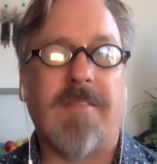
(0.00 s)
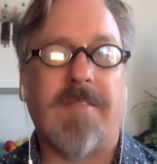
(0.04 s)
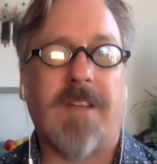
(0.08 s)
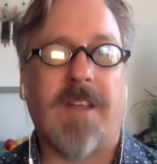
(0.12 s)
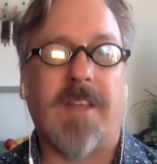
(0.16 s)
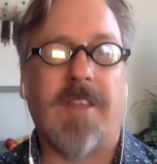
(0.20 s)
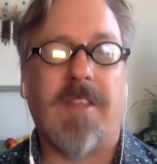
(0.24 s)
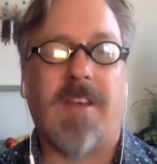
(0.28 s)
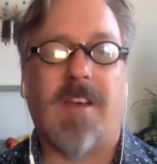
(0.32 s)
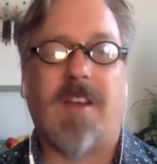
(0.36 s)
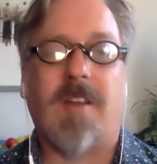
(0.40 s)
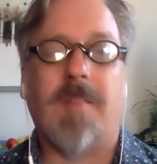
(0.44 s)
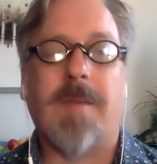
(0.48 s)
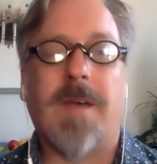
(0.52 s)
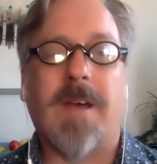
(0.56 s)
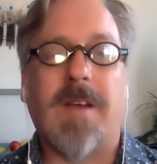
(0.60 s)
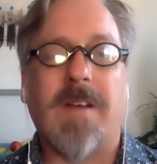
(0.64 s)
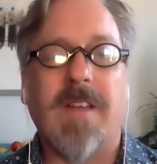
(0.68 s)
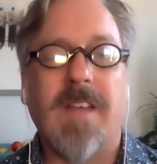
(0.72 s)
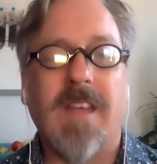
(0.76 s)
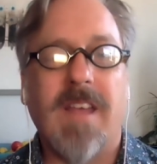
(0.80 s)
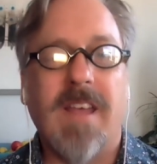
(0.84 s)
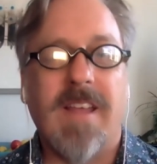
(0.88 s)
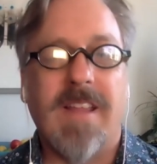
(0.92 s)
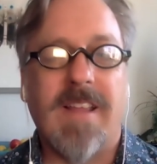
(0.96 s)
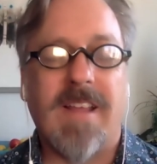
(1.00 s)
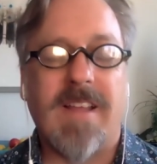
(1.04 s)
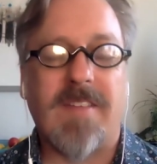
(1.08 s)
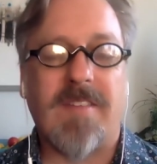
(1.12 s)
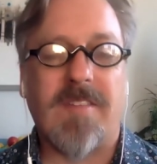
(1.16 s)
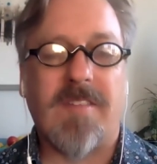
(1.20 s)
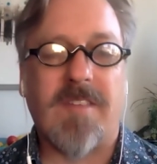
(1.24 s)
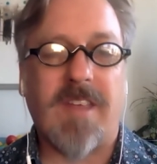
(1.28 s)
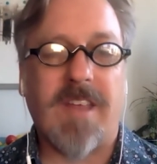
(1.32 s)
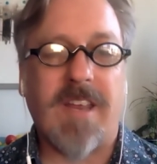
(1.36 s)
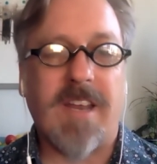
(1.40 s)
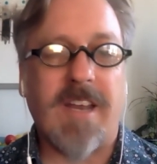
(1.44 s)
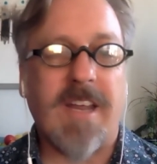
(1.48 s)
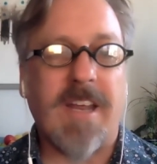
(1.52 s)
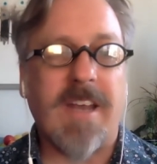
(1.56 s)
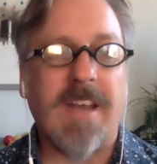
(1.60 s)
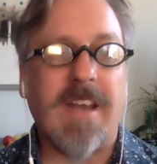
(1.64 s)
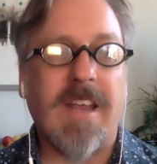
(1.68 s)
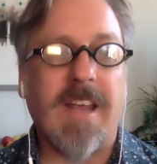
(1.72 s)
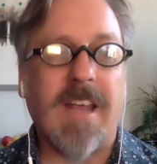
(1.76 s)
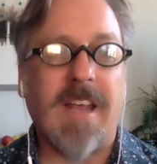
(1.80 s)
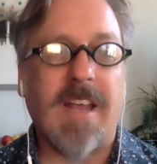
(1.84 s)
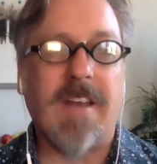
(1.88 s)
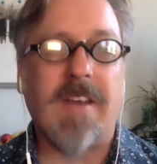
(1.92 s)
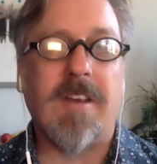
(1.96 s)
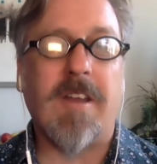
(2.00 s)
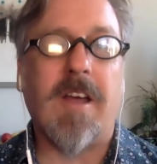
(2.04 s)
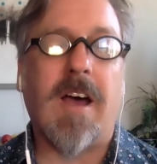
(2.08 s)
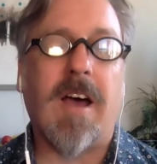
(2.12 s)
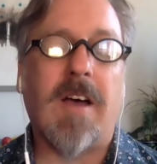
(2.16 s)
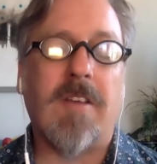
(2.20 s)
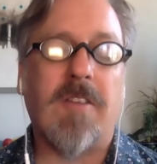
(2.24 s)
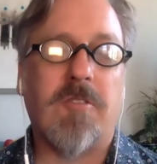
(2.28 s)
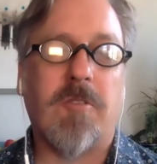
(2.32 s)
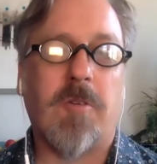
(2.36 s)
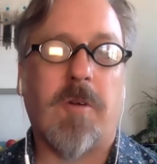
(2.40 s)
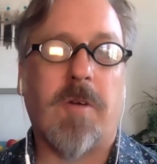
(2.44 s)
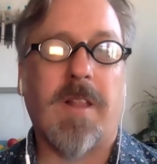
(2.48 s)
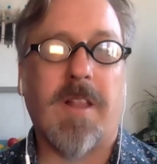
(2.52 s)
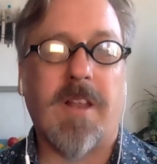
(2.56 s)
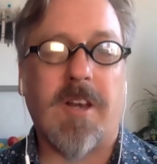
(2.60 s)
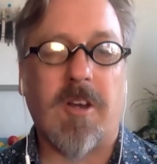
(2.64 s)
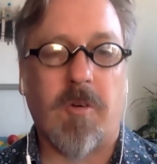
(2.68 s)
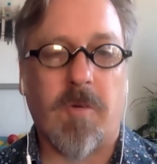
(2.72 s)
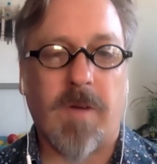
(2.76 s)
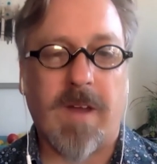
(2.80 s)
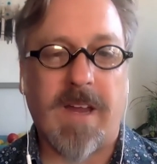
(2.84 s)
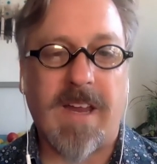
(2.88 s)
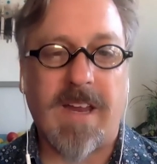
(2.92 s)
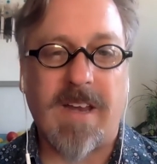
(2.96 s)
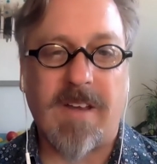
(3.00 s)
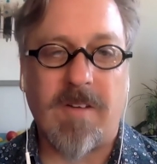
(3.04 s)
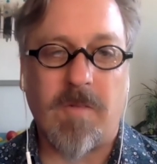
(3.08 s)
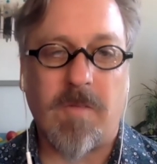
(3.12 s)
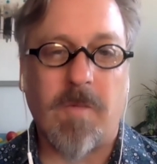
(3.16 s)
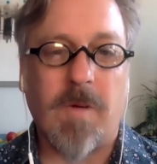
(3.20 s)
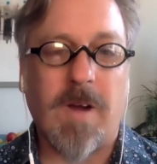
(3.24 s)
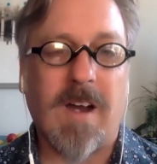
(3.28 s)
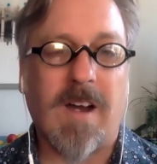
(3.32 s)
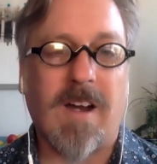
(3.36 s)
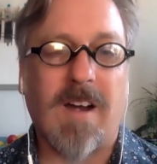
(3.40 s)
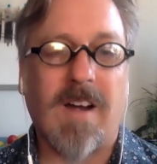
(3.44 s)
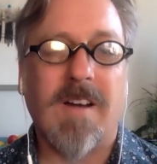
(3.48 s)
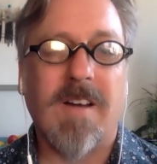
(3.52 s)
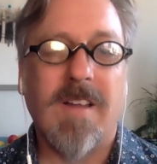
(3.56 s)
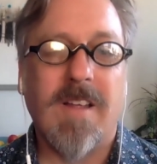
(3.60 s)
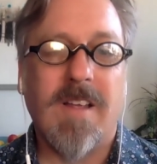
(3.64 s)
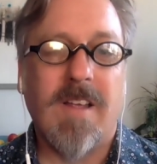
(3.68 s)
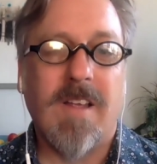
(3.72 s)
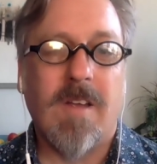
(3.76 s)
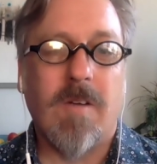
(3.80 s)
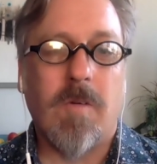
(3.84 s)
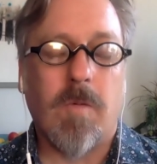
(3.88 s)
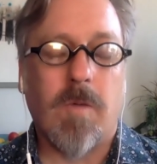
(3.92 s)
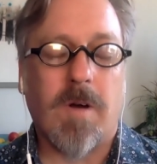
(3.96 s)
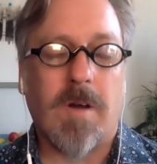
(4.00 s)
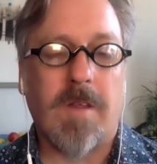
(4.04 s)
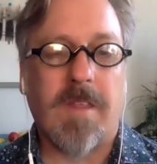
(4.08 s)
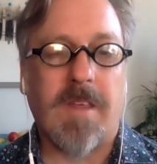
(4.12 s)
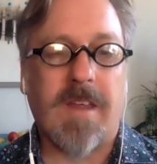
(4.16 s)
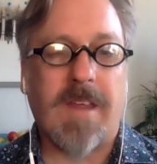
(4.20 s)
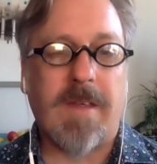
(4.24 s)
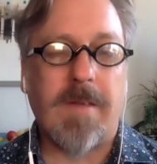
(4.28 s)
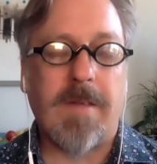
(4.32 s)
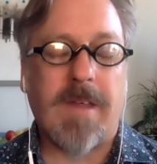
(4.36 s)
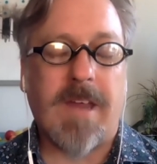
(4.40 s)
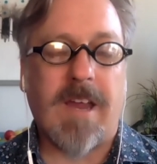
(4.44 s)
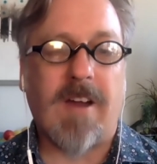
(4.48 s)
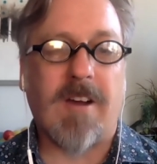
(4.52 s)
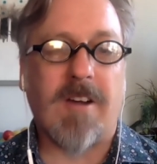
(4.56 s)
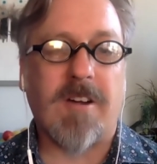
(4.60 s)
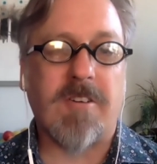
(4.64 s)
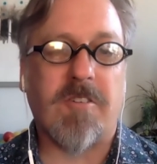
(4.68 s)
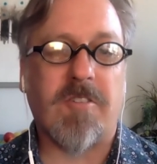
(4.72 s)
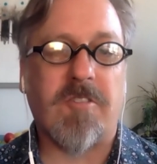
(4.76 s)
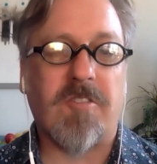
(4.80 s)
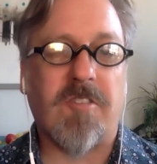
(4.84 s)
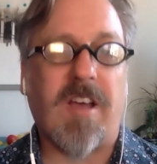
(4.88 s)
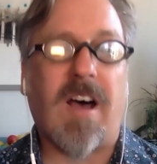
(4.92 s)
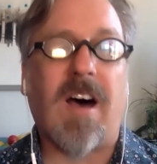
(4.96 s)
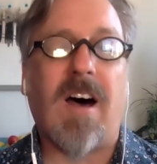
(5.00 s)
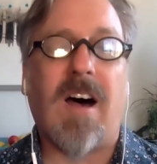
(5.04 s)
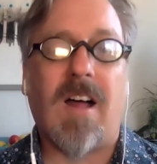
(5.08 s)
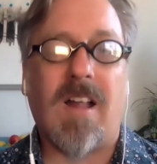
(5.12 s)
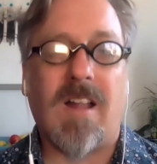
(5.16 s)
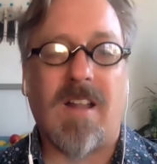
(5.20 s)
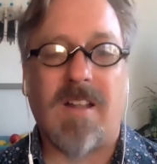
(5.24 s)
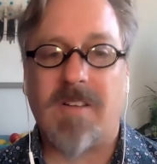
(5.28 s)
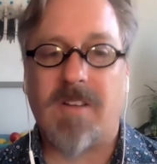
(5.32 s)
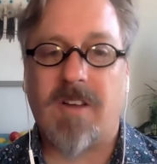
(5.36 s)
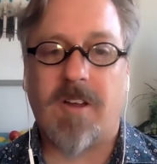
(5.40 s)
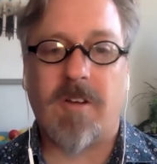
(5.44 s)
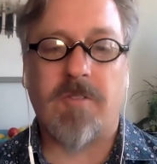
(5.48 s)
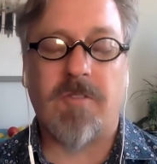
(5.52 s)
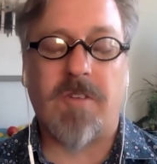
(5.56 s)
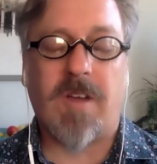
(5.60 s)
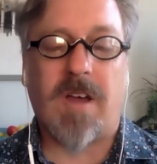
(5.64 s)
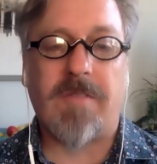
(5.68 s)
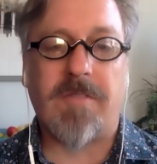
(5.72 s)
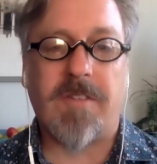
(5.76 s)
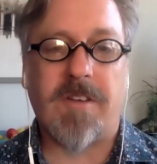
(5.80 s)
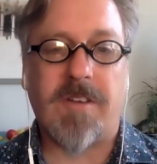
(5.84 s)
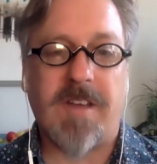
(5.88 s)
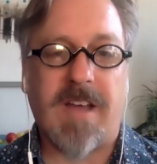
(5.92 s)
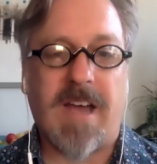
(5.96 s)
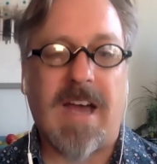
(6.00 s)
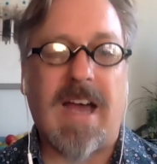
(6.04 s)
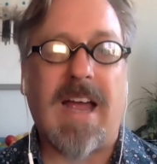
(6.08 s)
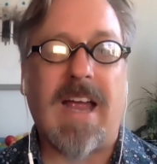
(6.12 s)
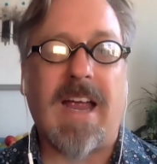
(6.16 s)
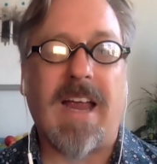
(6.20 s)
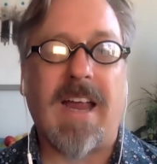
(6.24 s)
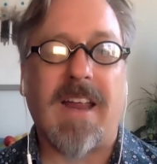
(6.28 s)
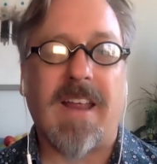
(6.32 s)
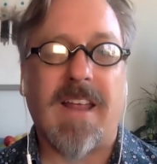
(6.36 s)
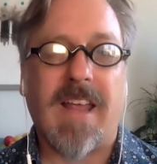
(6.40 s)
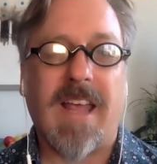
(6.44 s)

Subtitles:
And I thought about that scene in Soylent Green, where the character Saul goes off to die,